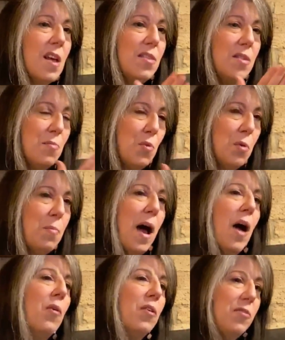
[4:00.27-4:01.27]
the more
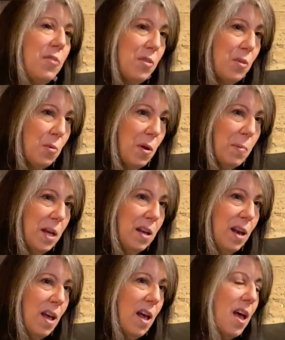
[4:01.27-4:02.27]
powerful the woman.
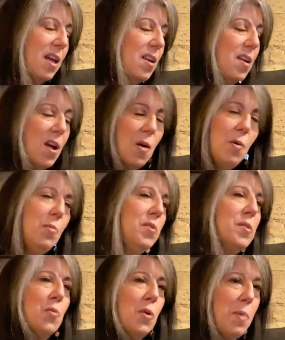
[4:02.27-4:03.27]
And no one
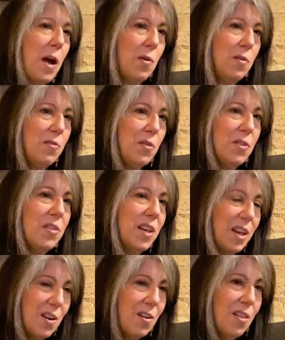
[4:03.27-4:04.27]
was more powerful than
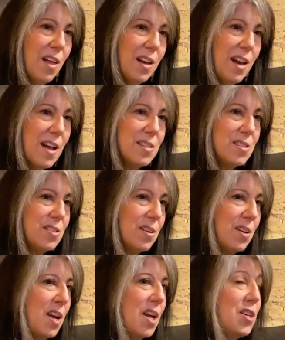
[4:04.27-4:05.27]
Caroline Astor.
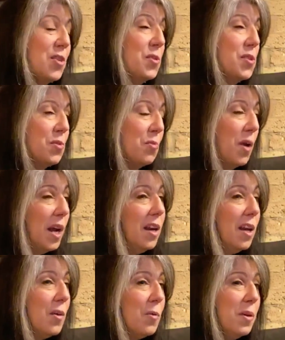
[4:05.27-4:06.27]
She was the
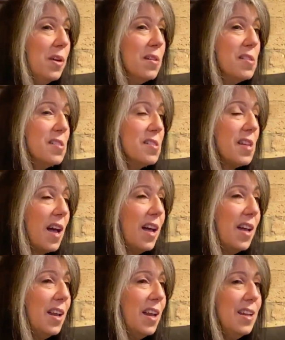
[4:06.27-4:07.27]
reigning queen of
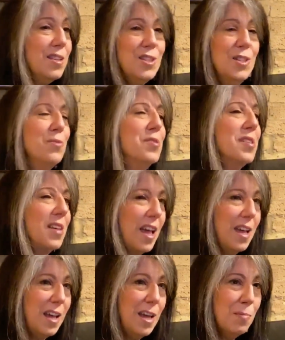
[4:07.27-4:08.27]
society. She was a
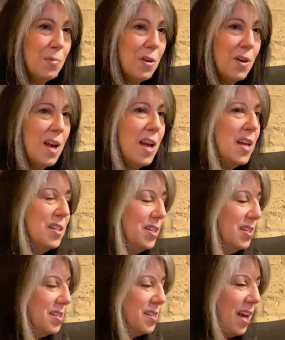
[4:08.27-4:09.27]
gatekeeper. She
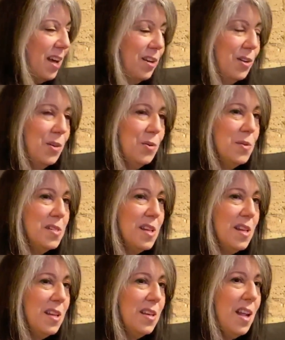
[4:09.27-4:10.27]
decided who was
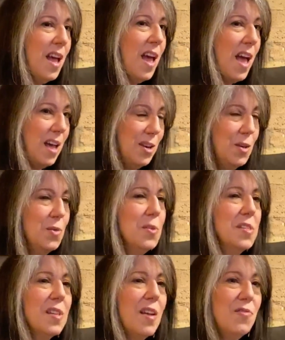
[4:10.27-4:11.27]
in and who
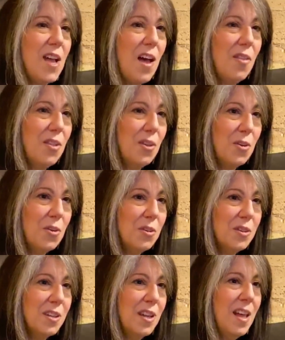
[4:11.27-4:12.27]
was left out in the cold
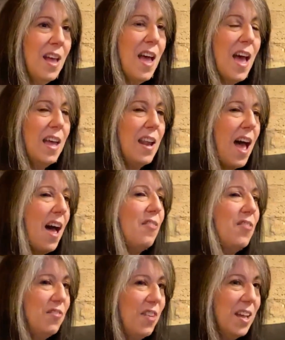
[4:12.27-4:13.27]
and
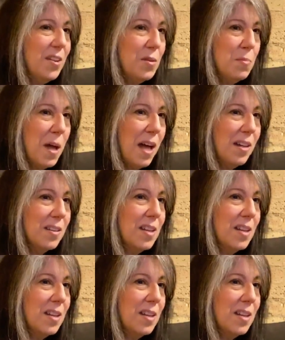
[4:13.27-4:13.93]
Alva Vanderbilt